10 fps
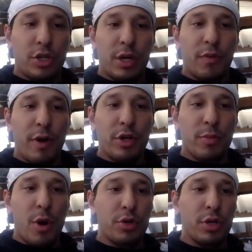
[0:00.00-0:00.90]
and range
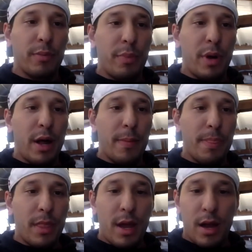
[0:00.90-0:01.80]
of motion. But
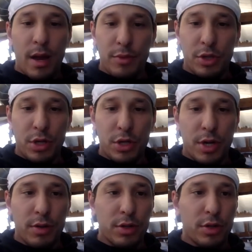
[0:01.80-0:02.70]
I'm just going to
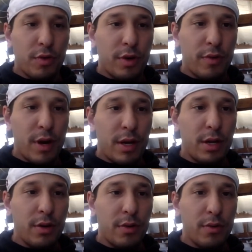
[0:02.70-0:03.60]
share the screen right
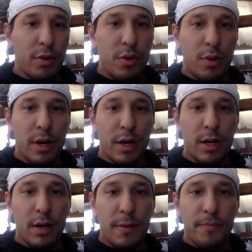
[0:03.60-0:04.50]
here real quick.
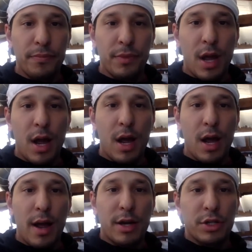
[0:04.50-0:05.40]

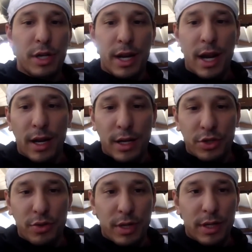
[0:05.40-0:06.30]
Actually, I can't,
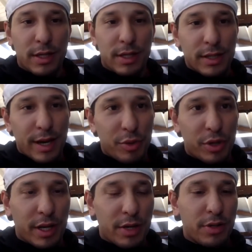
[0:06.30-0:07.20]
because you didn't disable
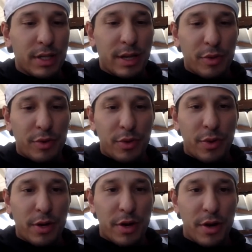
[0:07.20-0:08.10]
it. Can you disable it real
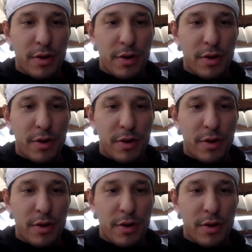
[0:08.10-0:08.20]
quick or no?